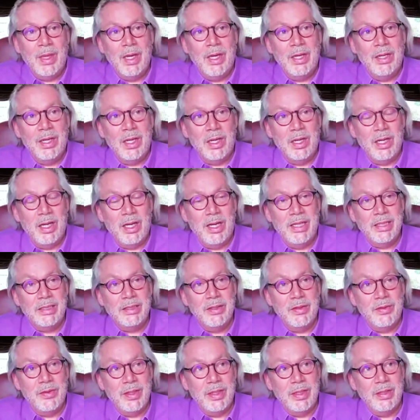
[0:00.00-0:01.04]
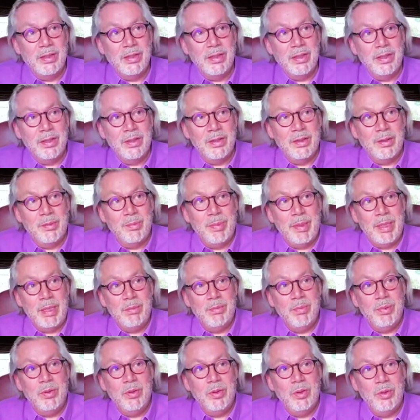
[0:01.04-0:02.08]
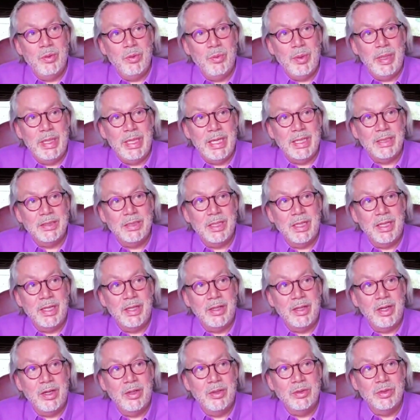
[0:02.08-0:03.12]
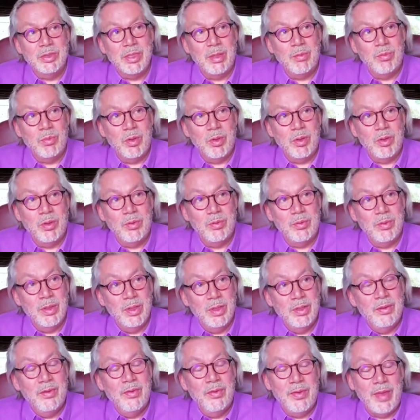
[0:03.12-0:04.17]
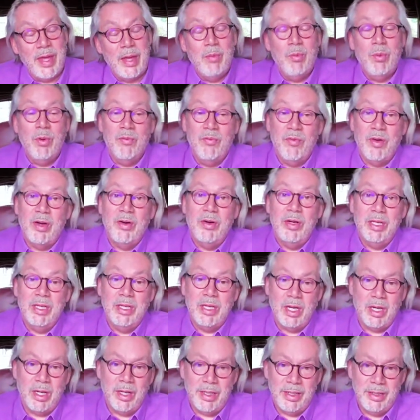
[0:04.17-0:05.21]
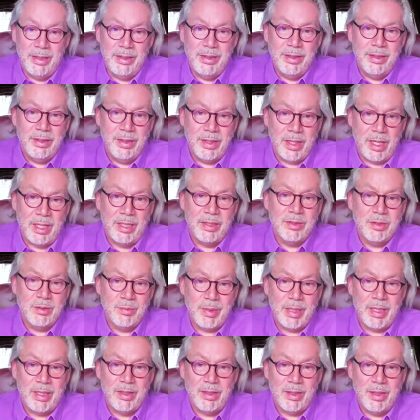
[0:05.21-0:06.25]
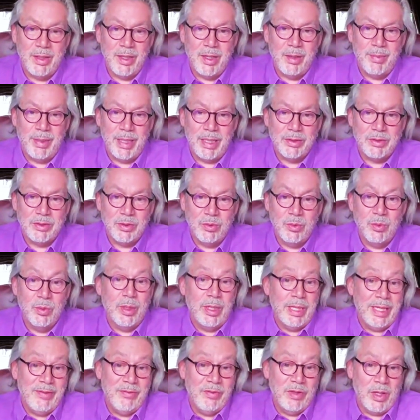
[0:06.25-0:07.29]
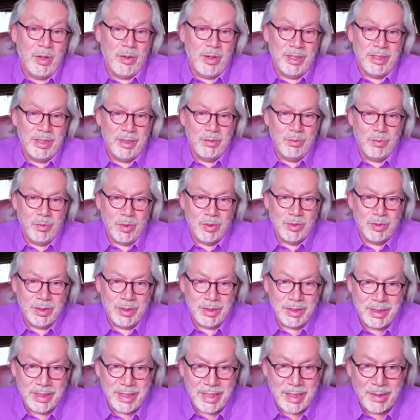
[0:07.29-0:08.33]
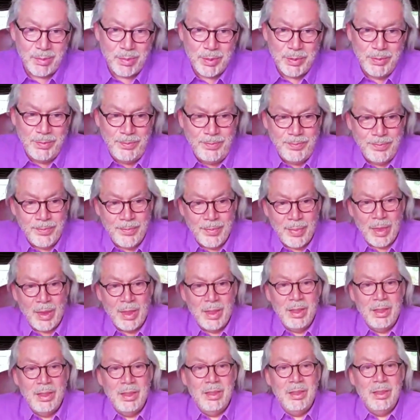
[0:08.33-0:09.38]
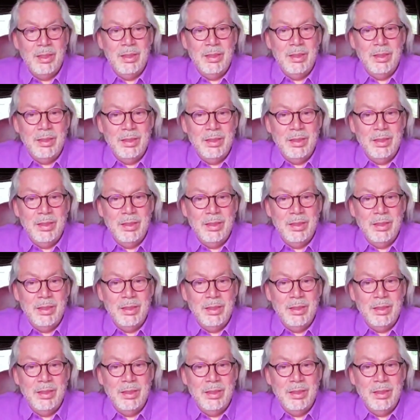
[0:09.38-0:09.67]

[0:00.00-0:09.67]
And I'd like to think that the people who we had to let go said, well, they were very kind and nice about about it all, even though I didn't want it to happen. Mm-hmm.